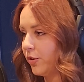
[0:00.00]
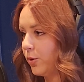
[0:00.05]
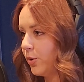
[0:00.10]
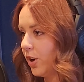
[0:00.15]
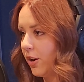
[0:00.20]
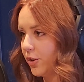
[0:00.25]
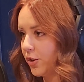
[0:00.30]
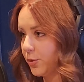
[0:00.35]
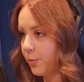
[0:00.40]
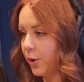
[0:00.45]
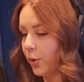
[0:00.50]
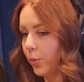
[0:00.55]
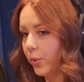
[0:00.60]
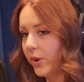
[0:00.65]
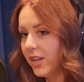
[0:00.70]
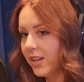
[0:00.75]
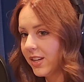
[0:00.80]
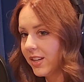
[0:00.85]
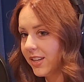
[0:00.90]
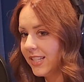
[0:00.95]
a few dogs per
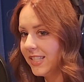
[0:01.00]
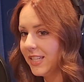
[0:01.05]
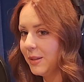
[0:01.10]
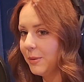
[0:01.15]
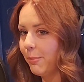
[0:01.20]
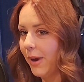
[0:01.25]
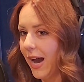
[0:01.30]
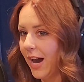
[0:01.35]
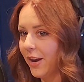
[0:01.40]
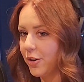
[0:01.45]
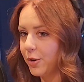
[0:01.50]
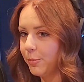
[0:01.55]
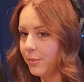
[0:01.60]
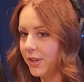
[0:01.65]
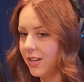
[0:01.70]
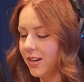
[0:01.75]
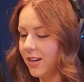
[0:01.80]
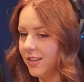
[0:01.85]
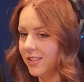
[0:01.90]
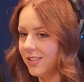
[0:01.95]
week, it didn't matter
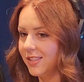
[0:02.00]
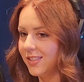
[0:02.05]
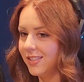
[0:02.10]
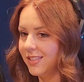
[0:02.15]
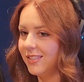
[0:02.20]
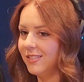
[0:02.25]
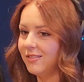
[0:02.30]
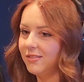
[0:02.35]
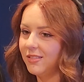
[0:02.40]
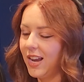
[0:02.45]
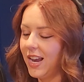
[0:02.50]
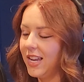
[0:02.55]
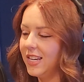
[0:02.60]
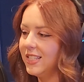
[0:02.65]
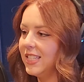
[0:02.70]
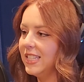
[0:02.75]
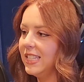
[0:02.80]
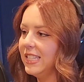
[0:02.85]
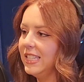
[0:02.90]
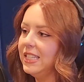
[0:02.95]
because I
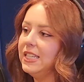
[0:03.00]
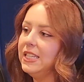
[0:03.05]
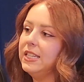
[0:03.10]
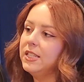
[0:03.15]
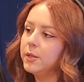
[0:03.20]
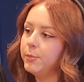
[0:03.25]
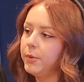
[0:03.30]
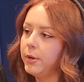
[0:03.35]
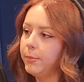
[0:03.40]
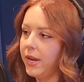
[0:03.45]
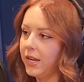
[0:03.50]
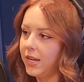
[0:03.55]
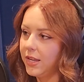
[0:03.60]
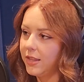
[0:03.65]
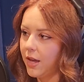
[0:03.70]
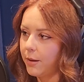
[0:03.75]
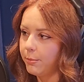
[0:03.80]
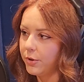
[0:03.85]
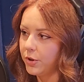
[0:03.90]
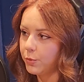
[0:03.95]
didn't need to be
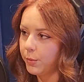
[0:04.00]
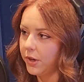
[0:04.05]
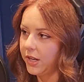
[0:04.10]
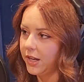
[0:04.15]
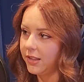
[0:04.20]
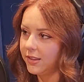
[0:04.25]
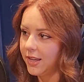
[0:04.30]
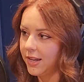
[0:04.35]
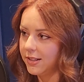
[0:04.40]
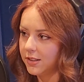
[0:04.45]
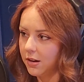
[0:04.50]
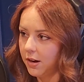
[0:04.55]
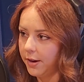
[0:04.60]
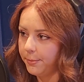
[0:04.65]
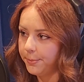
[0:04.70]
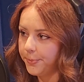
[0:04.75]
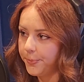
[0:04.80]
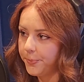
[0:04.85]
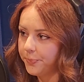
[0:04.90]
making that much money at that time.